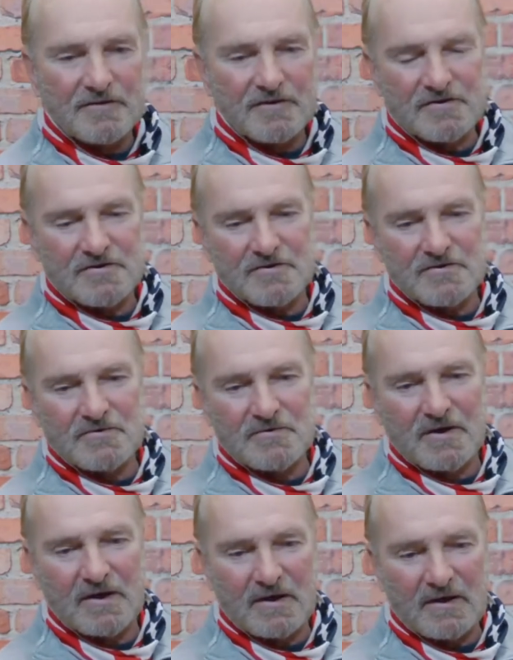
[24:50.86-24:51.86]
that you
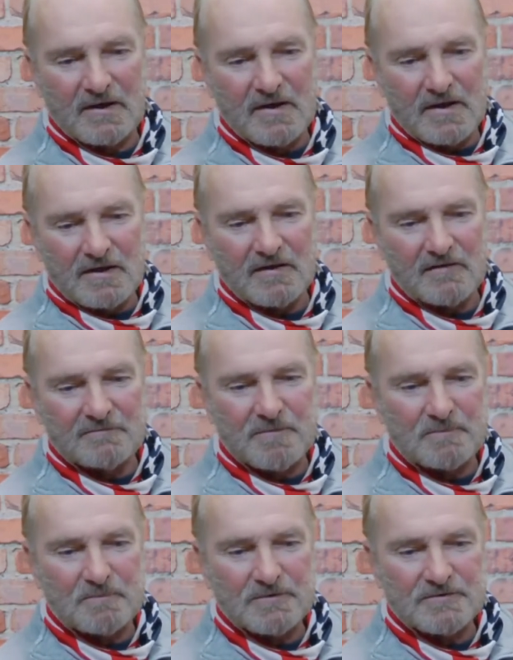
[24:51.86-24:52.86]
uh, give
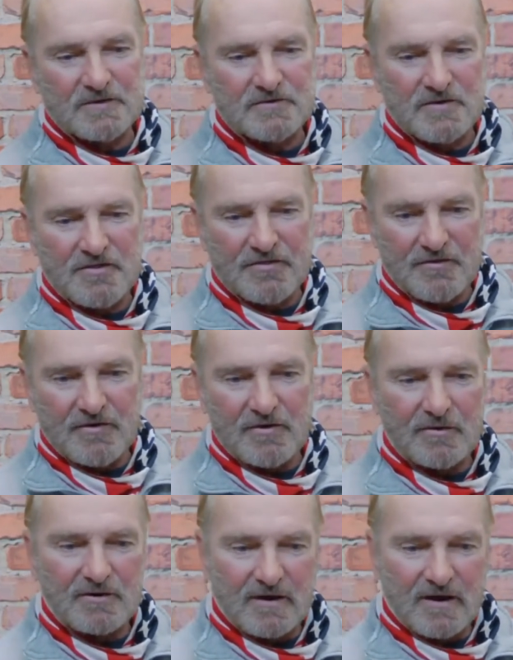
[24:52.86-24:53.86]
people such a
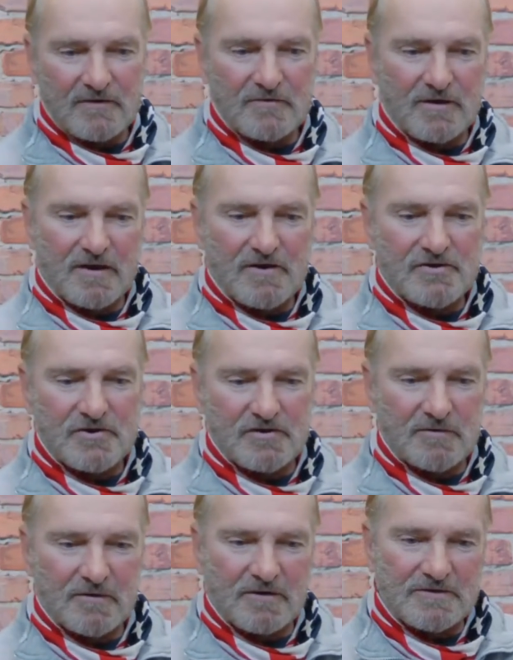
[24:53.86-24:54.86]
thorough indoctrination
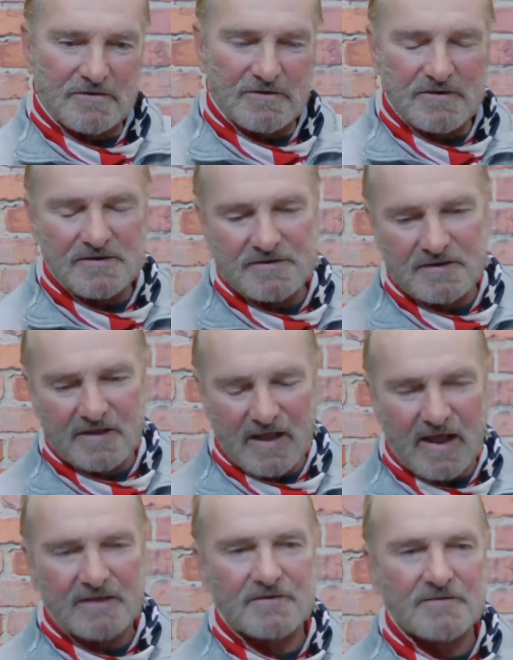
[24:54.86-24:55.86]
because uh, there is a
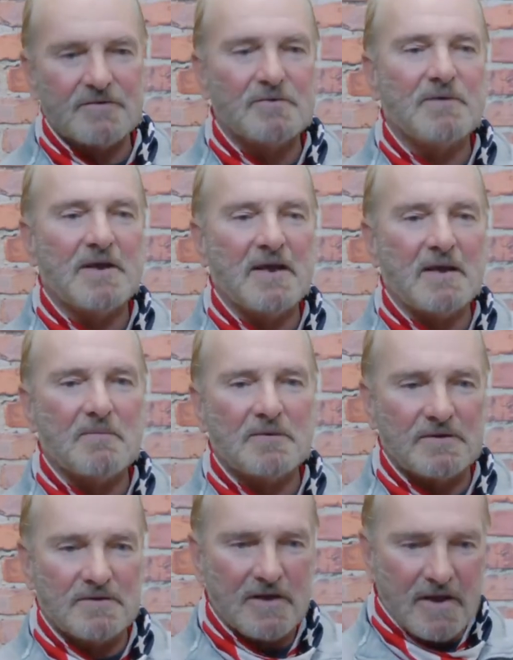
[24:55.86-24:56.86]
lot to being able
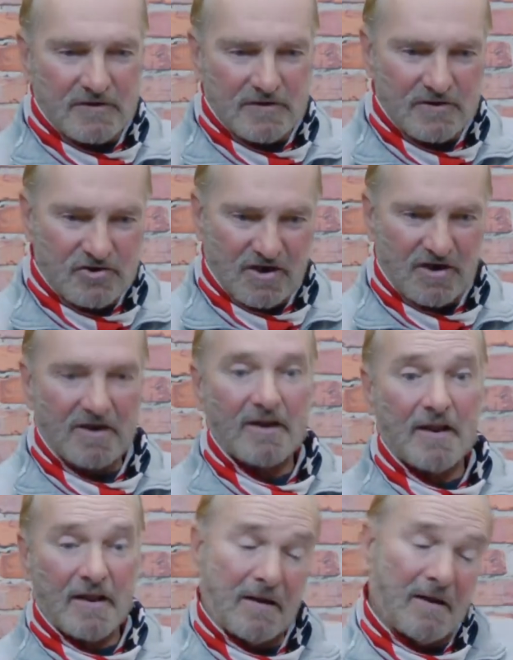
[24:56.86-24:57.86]
to, to
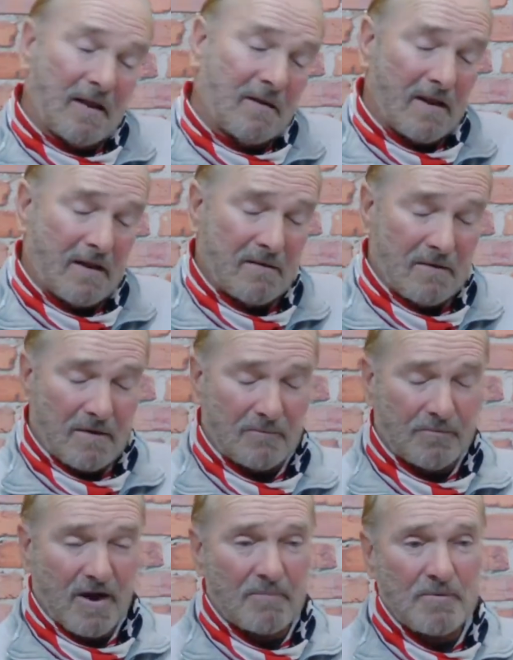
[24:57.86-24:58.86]
gently and, and, and, and
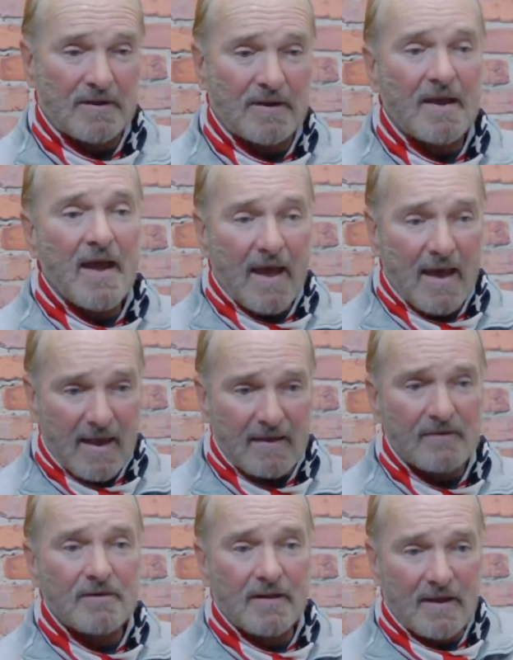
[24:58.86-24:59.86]
properly handle